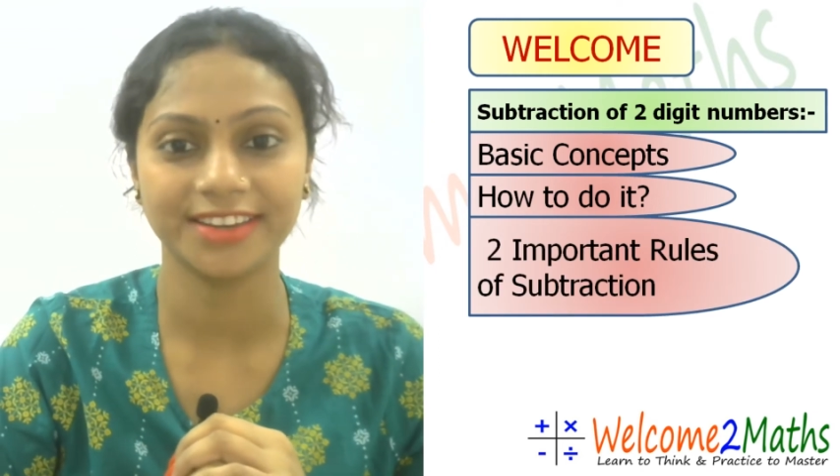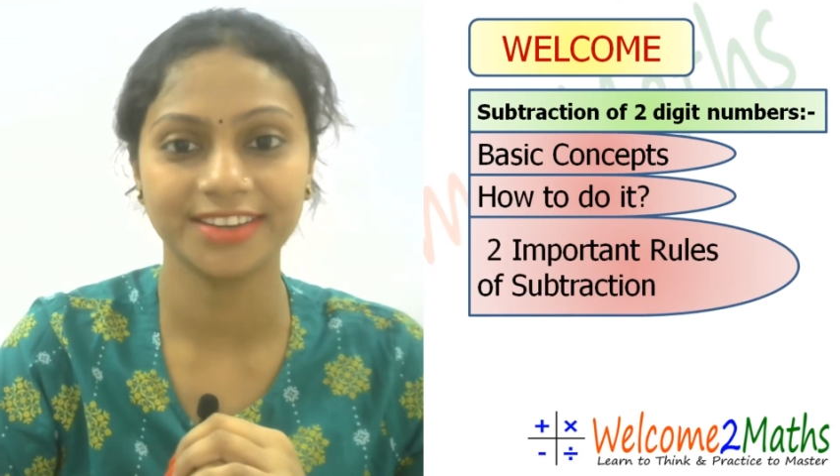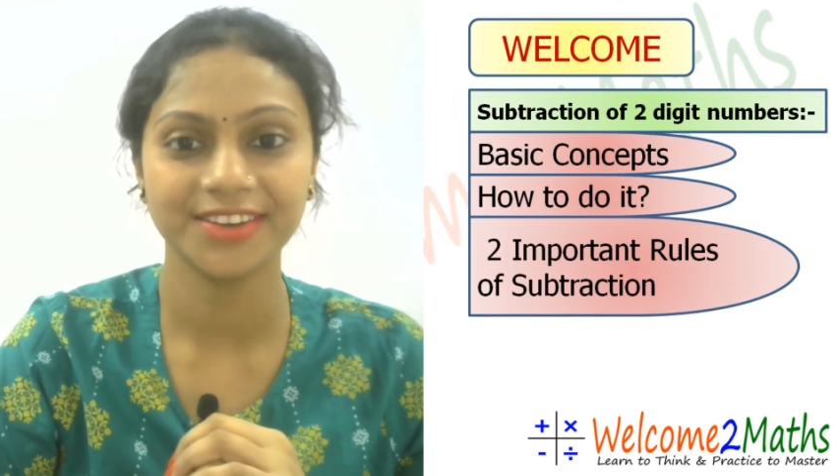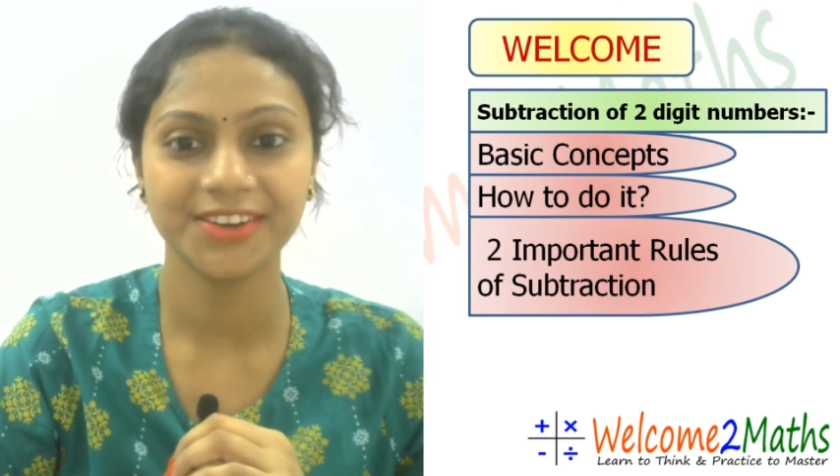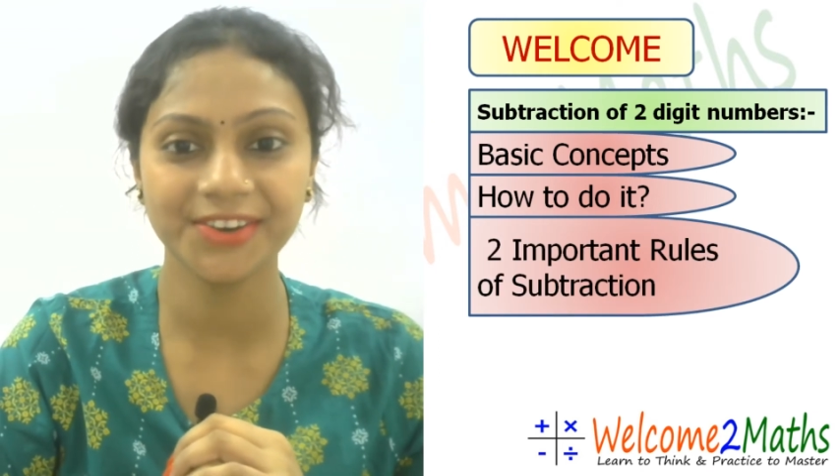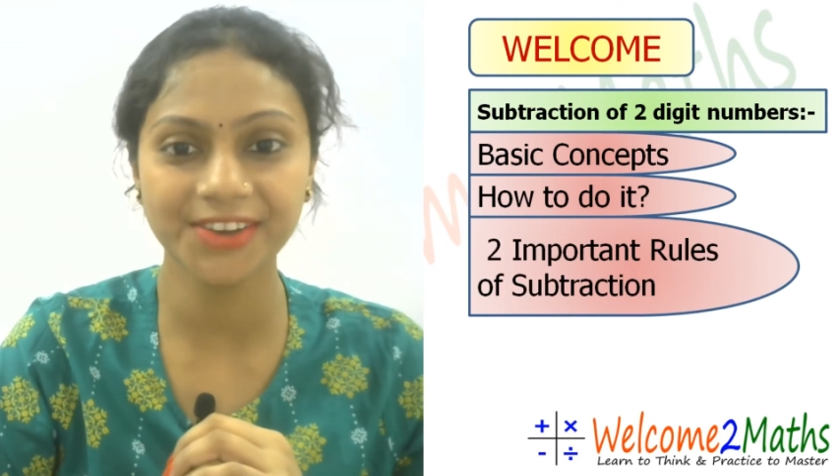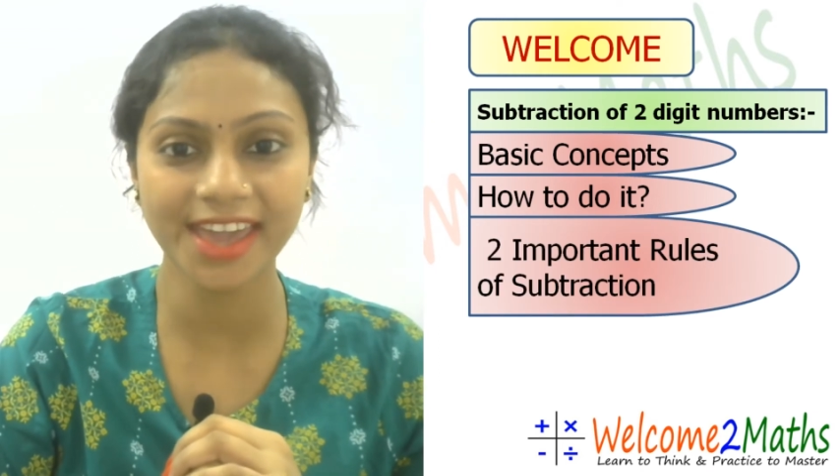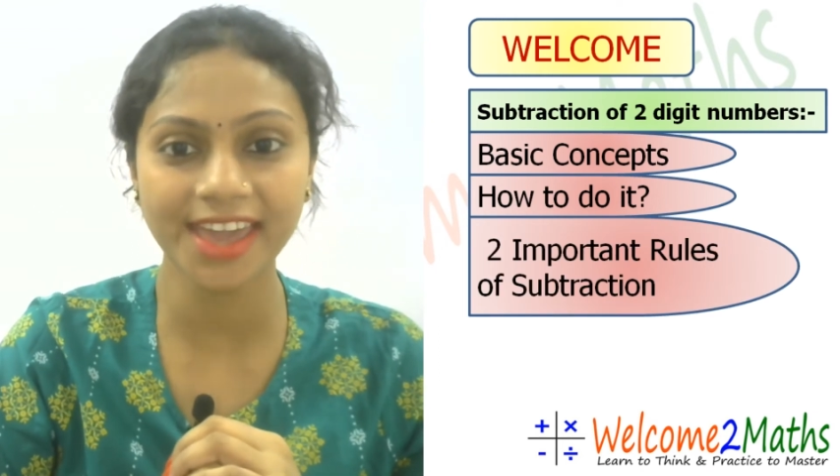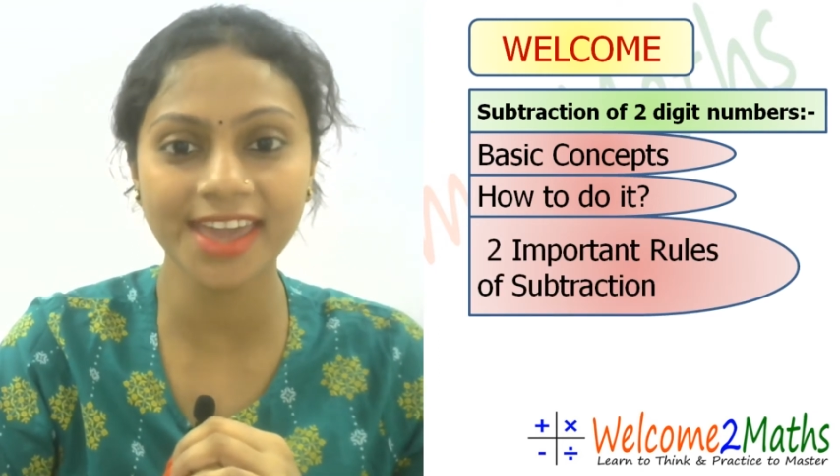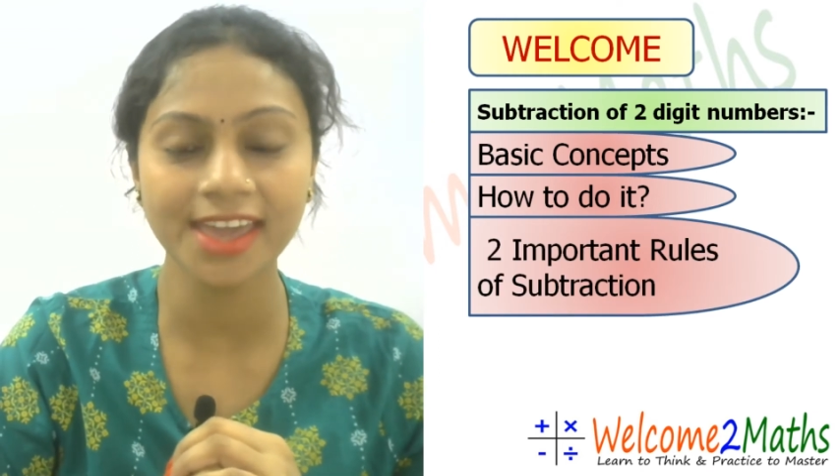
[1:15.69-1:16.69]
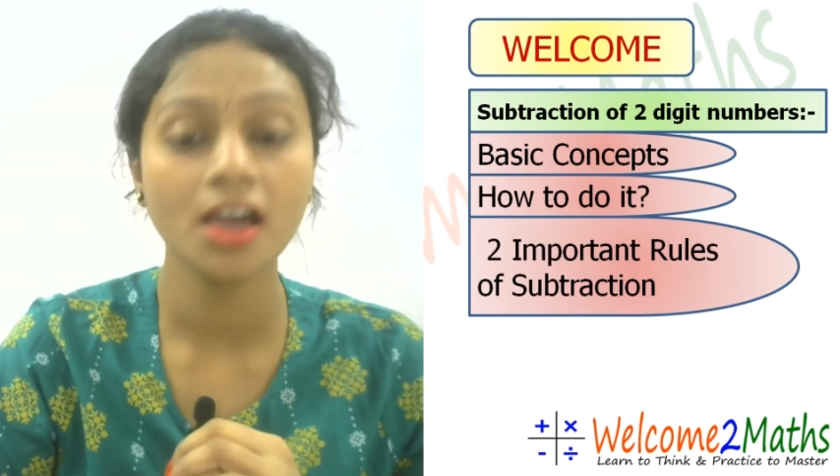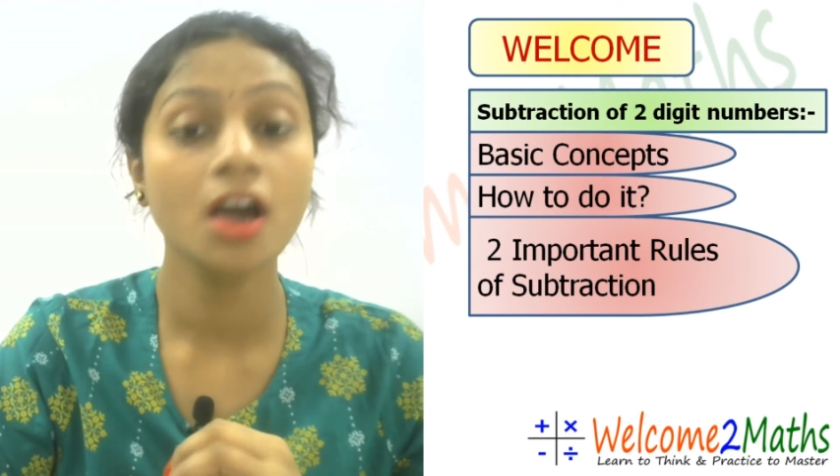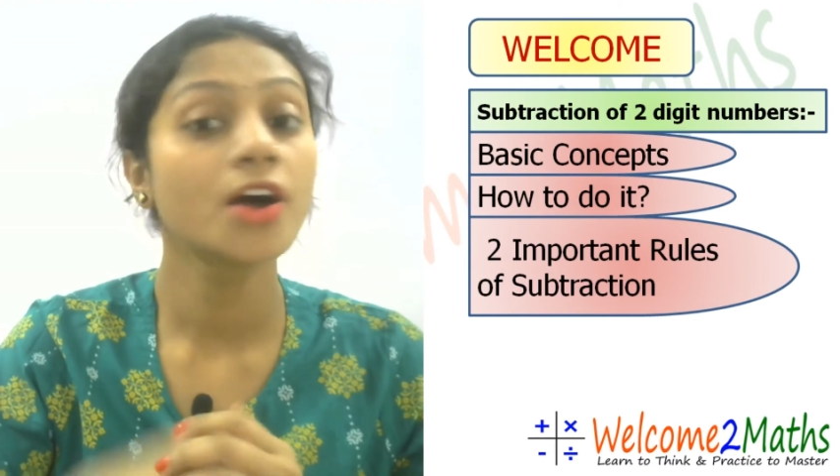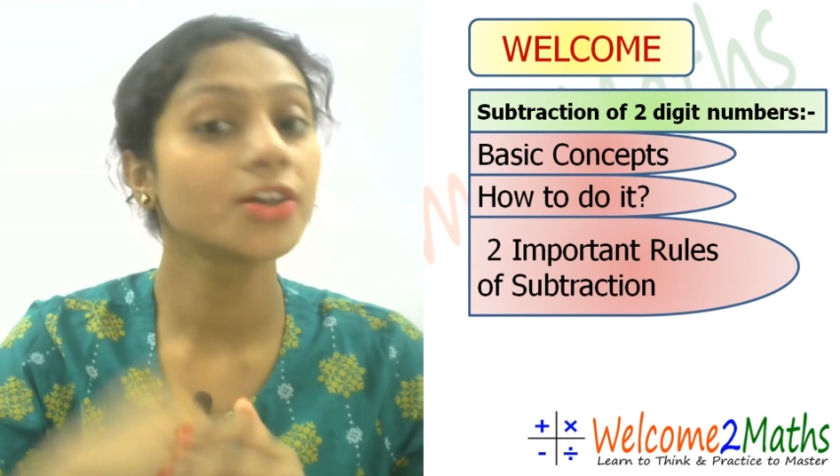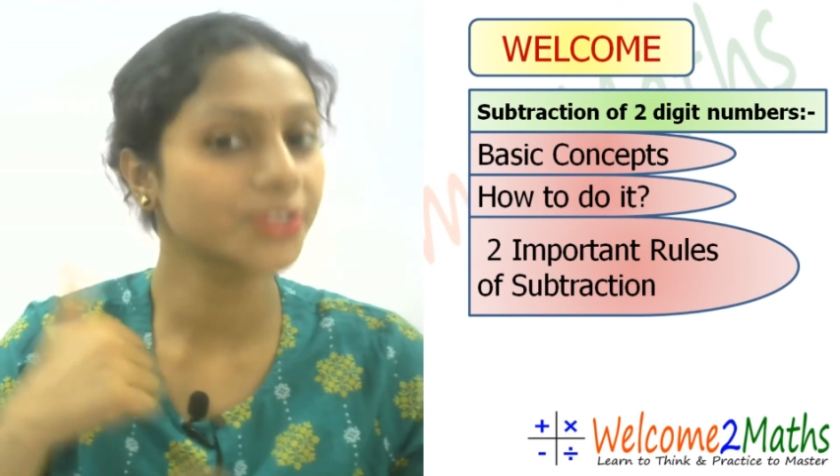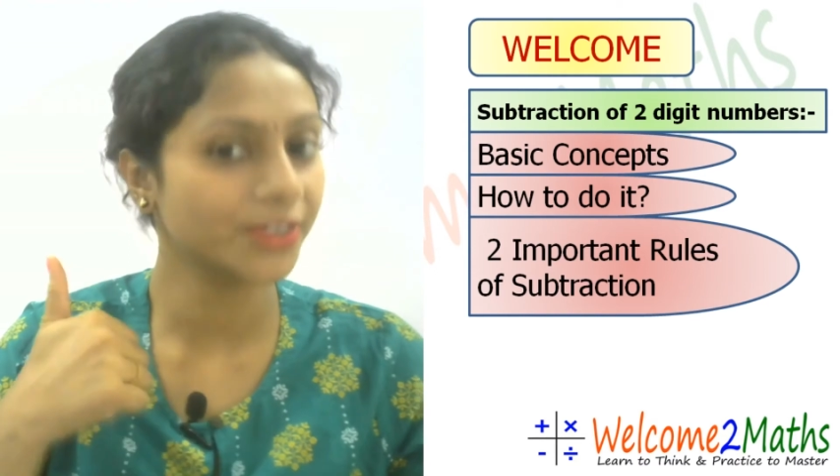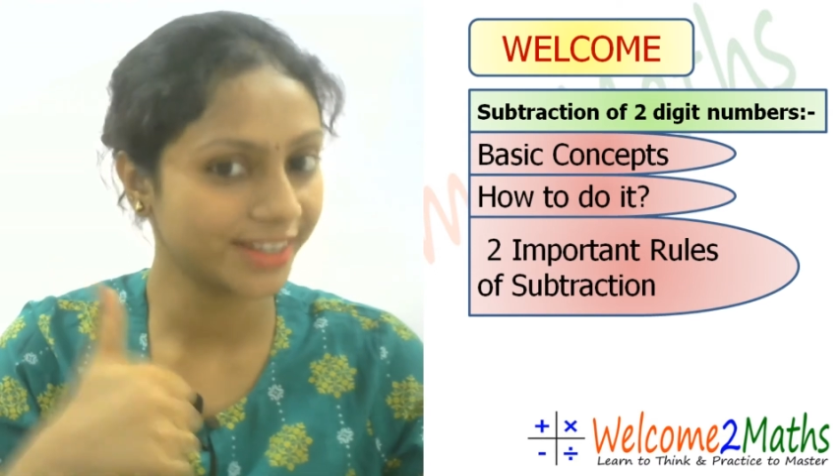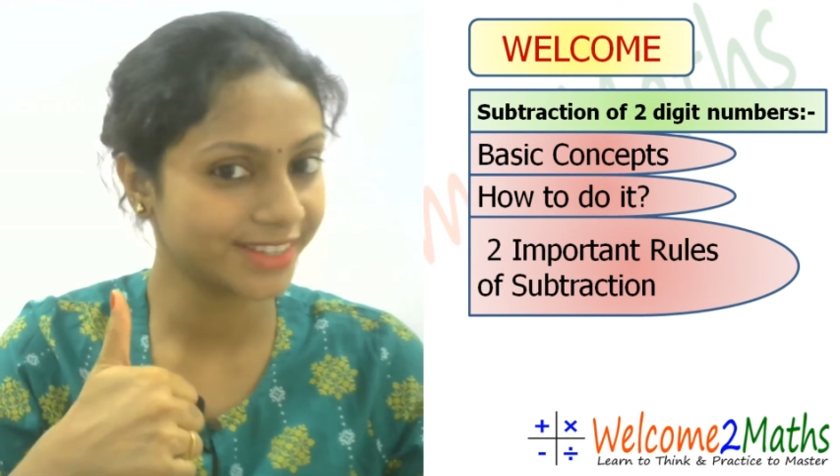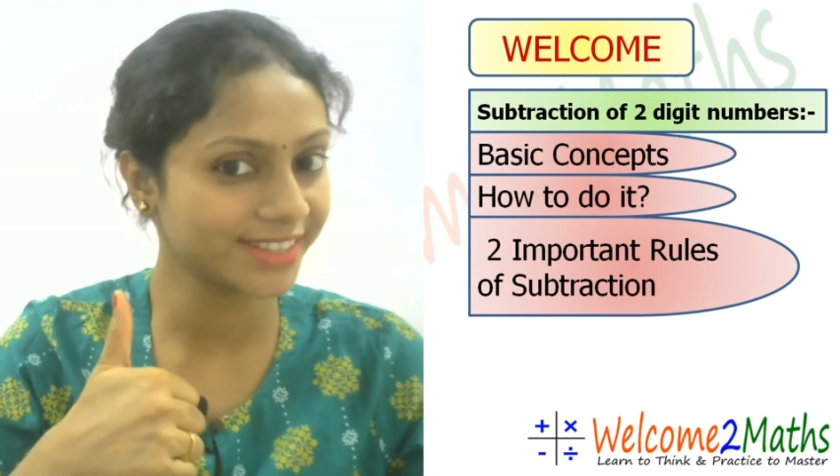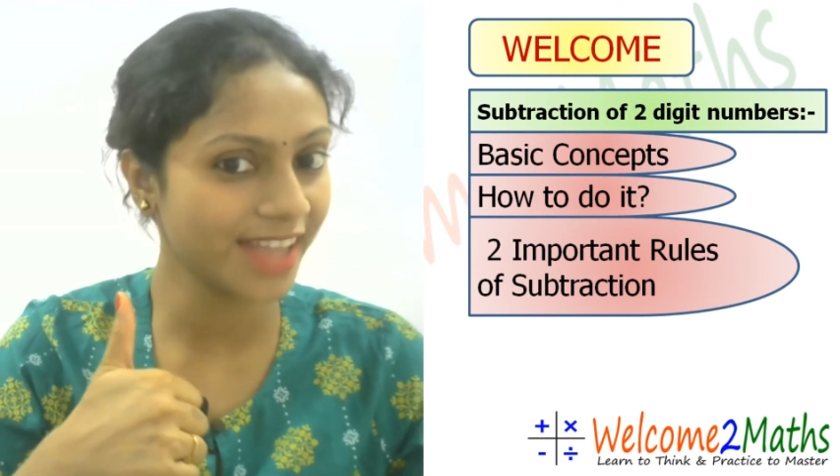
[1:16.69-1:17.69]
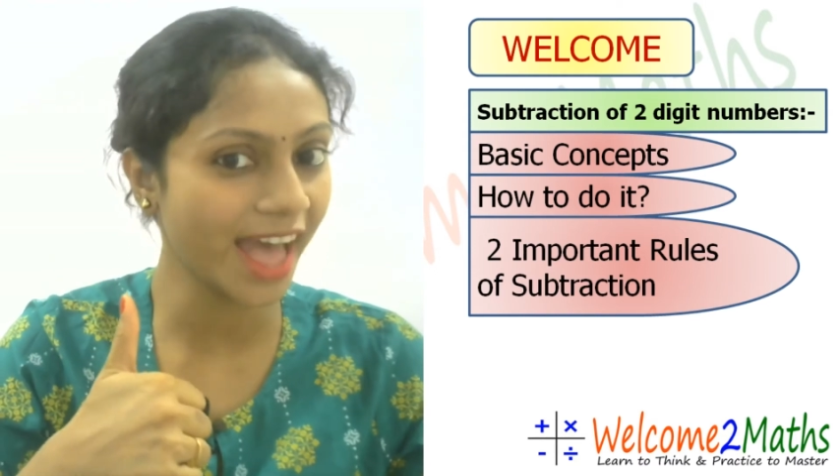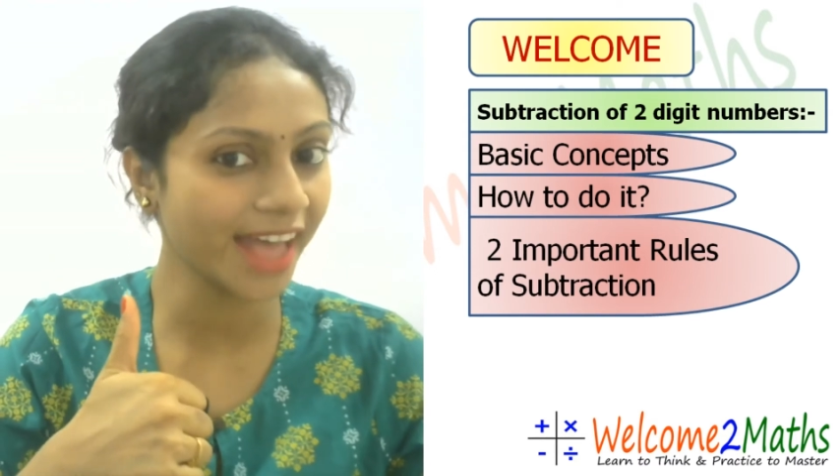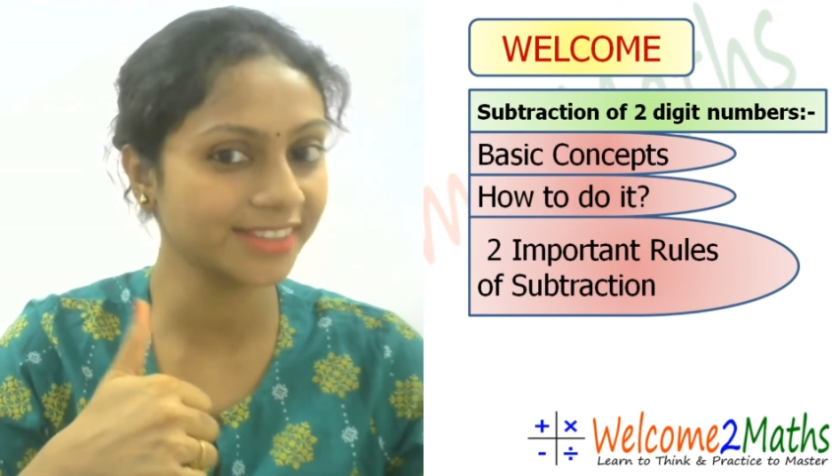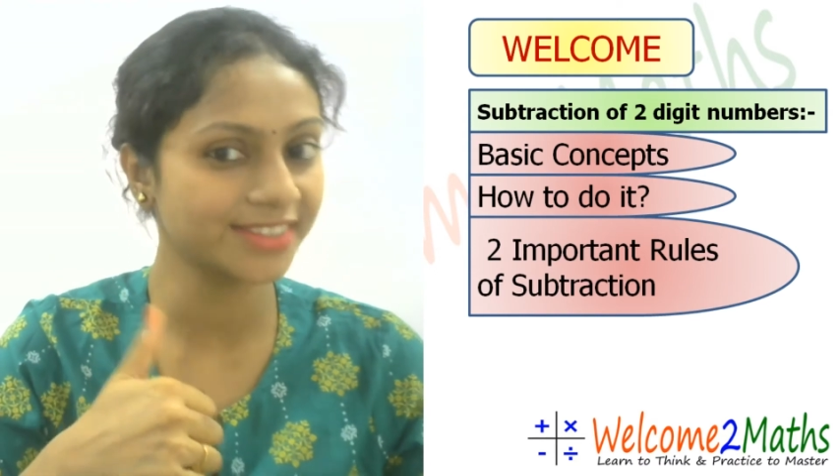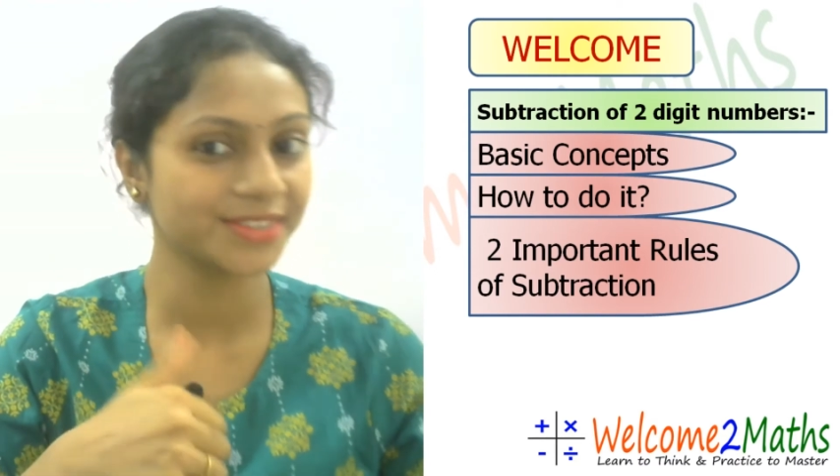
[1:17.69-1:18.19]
Okay, so let's start.